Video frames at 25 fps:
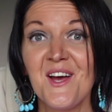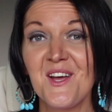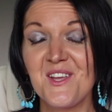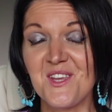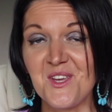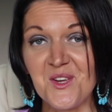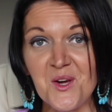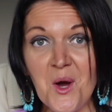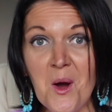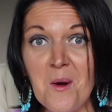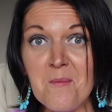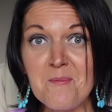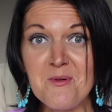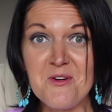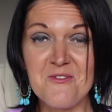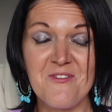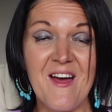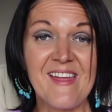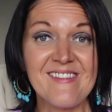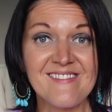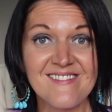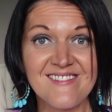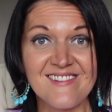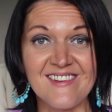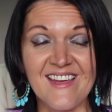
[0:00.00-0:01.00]
You can't
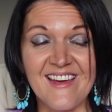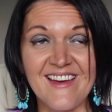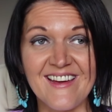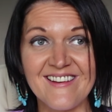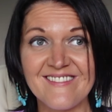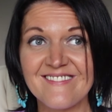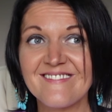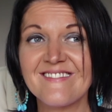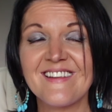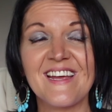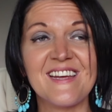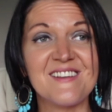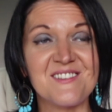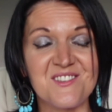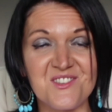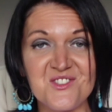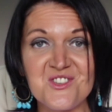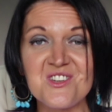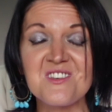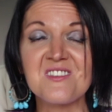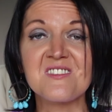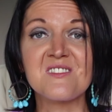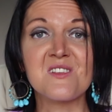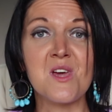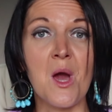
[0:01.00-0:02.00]
prevent it, it's
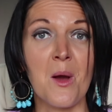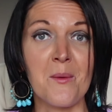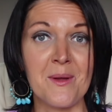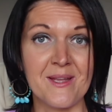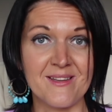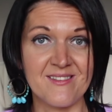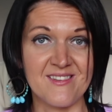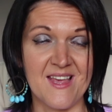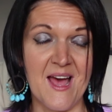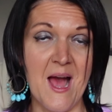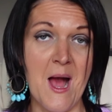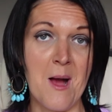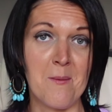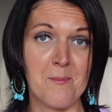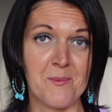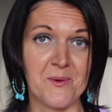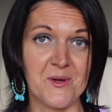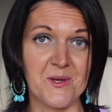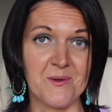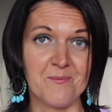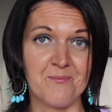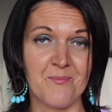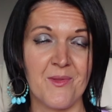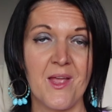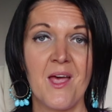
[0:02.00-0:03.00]
just going to
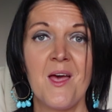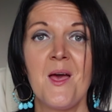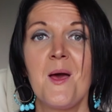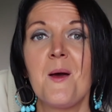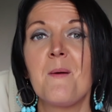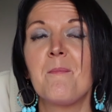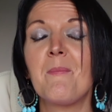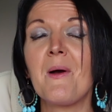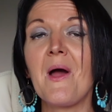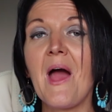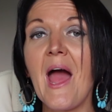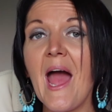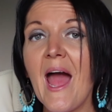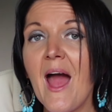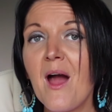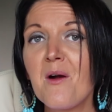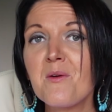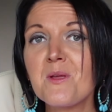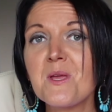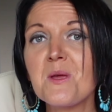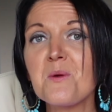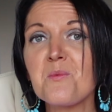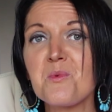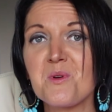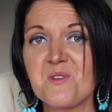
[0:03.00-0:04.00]
happen. But how
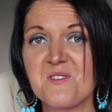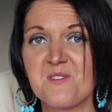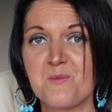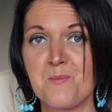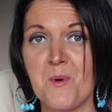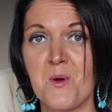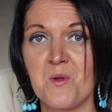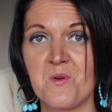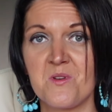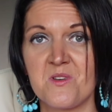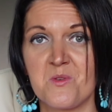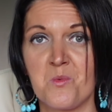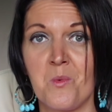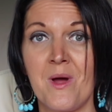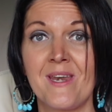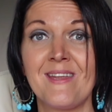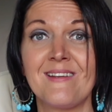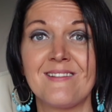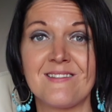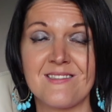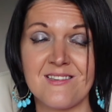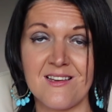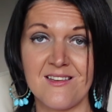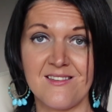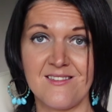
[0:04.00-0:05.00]
you respond when
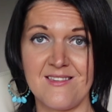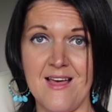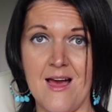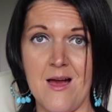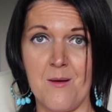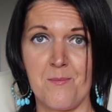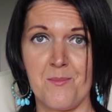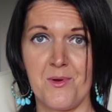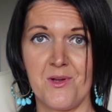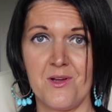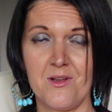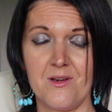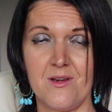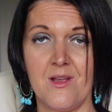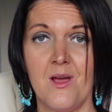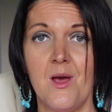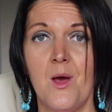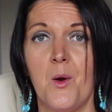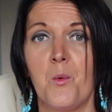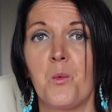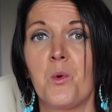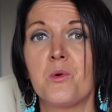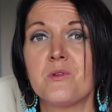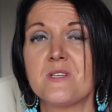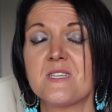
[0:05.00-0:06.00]
it does happen
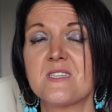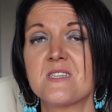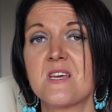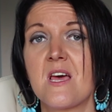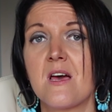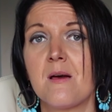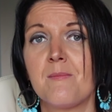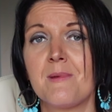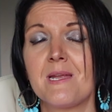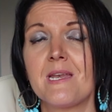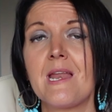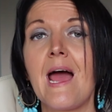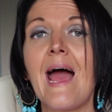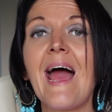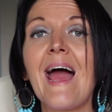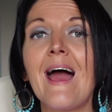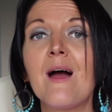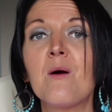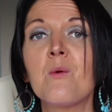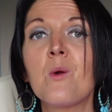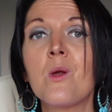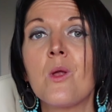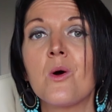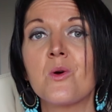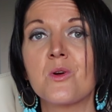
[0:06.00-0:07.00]
will determine
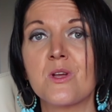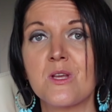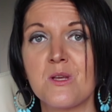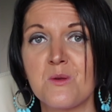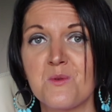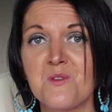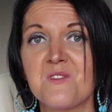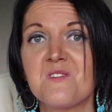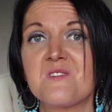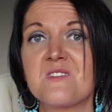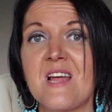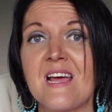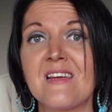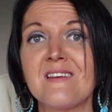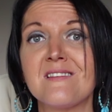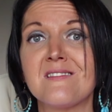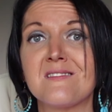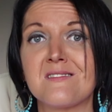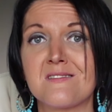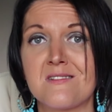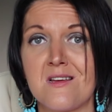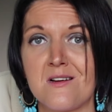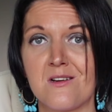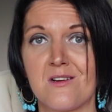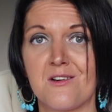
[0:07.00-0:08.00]
how long you stay
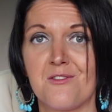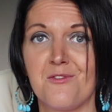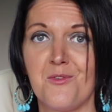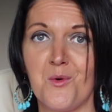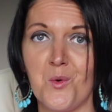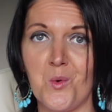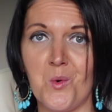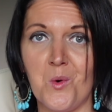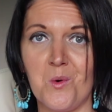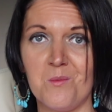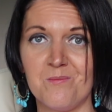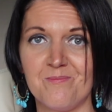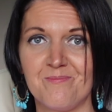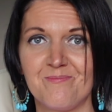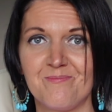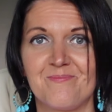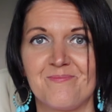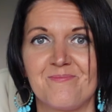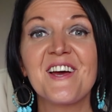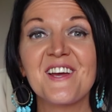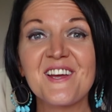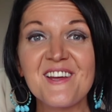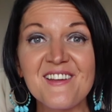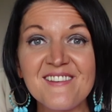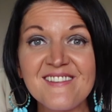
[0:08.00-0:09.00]
stuck for.
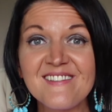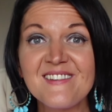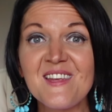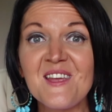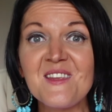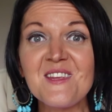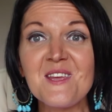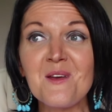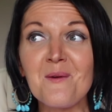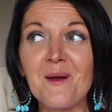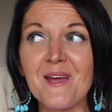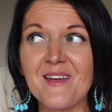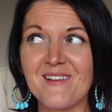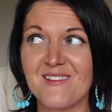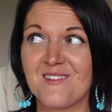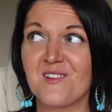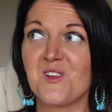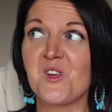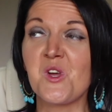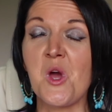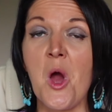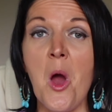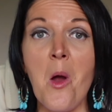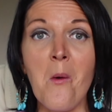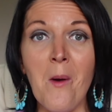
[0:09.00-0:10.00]
Continuing to
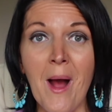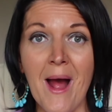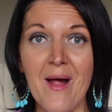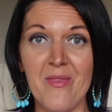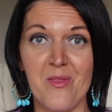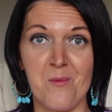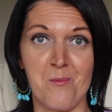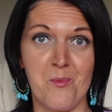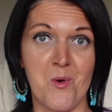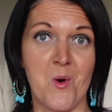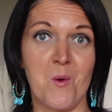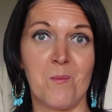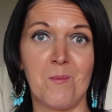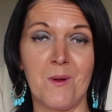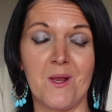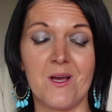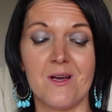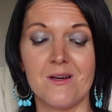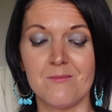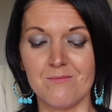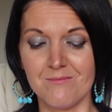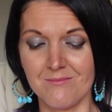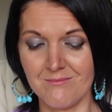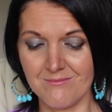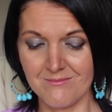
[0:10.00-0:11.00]
go at the
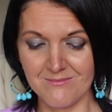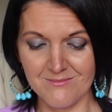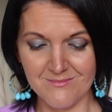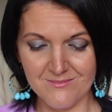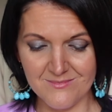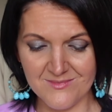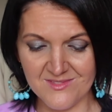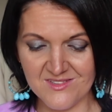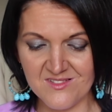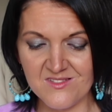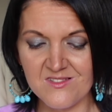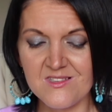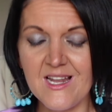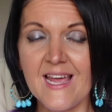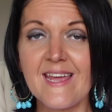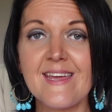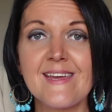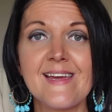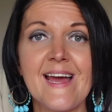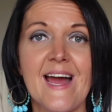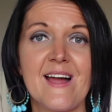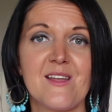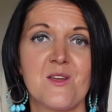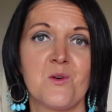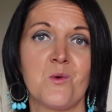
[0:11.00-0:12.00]
problem,
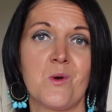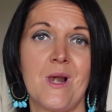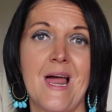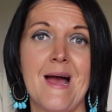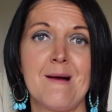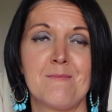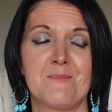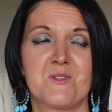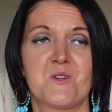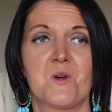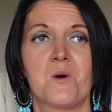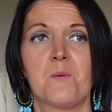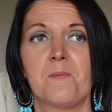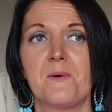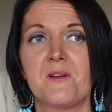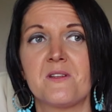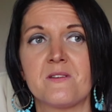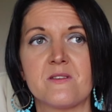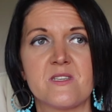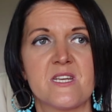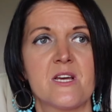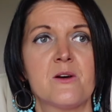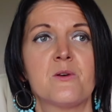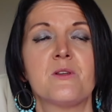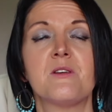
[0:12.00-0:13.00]
staying at your laptop
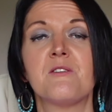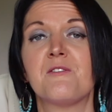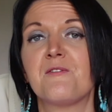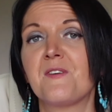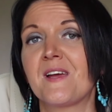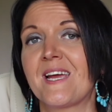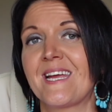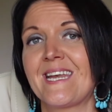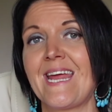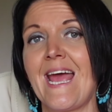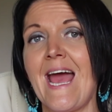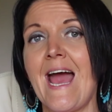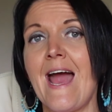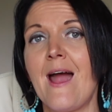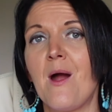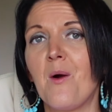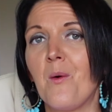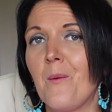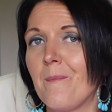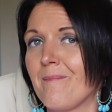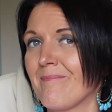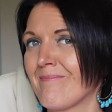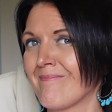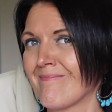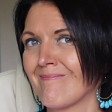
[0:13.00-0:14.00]
until you figured it
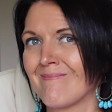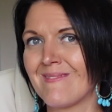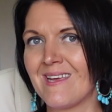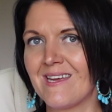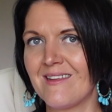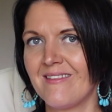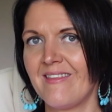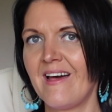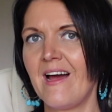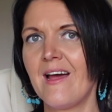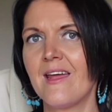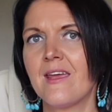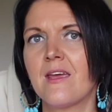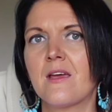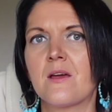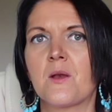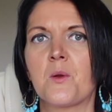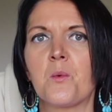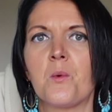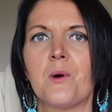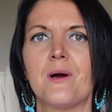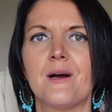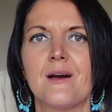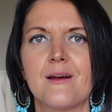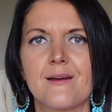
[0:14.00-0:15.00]
out, that ain't gonna
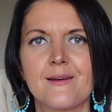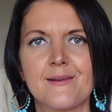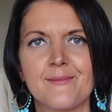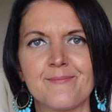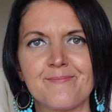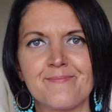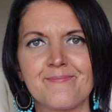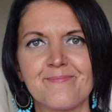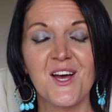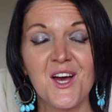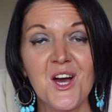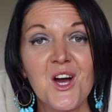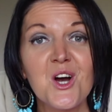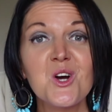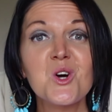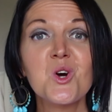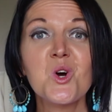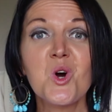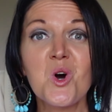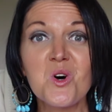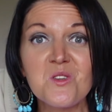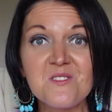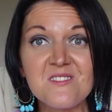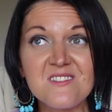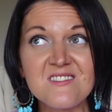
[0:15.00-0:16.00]
work.
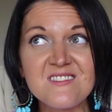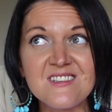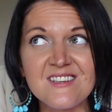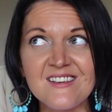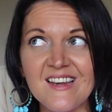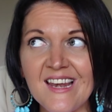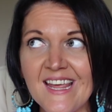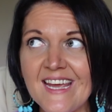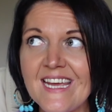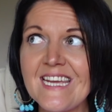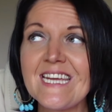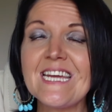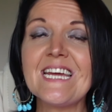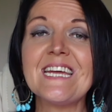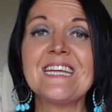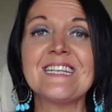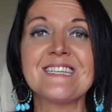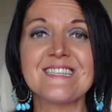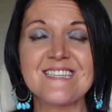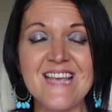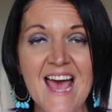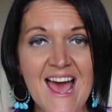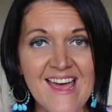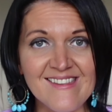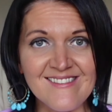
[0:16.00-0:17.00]
Constantly,
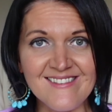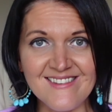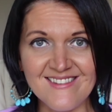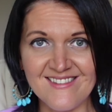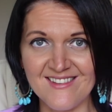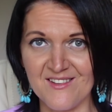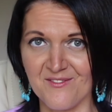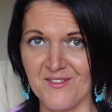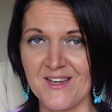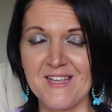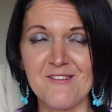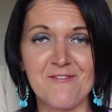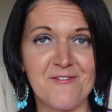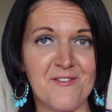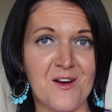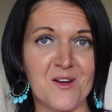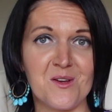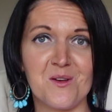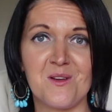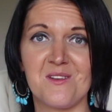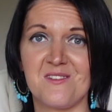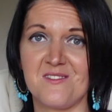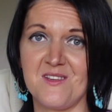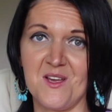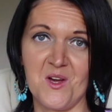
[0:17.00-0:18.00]
intensively
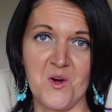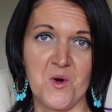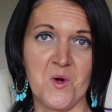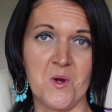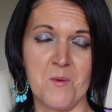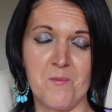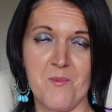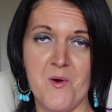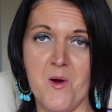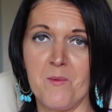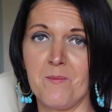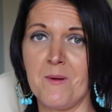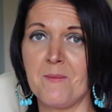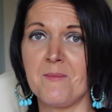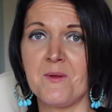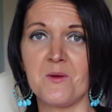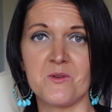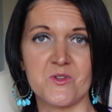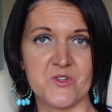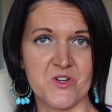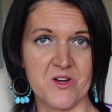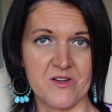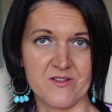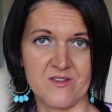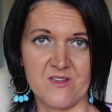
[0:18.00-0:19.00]
focusing on a problem you're
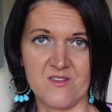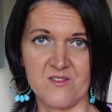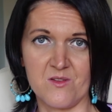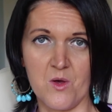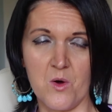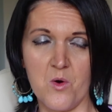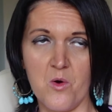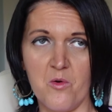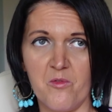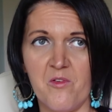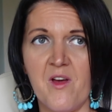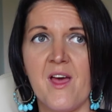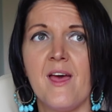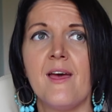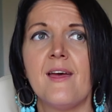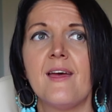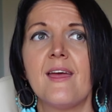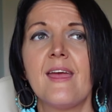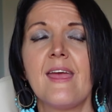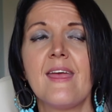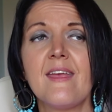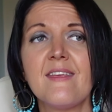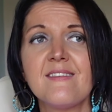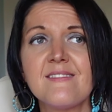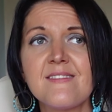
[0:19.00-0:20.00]
trying to solve
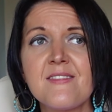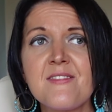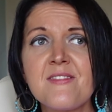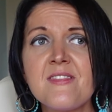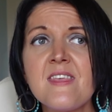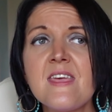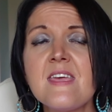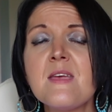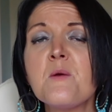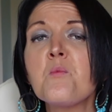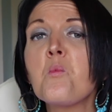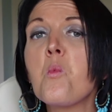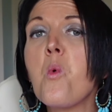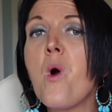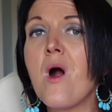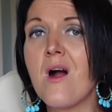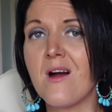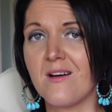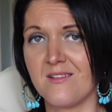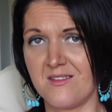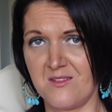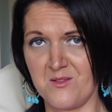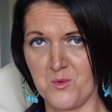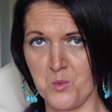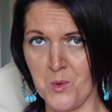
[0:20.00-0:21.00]
is the
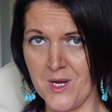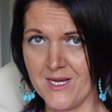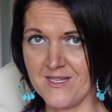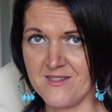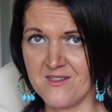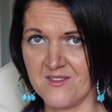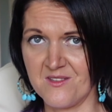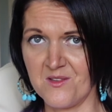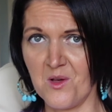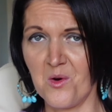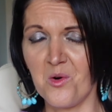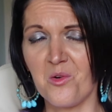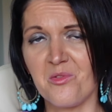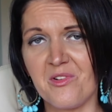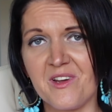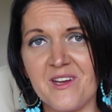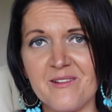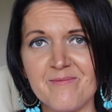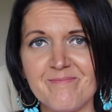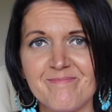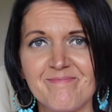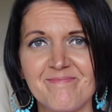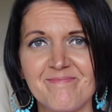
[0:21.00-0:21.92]
worst way to solve it.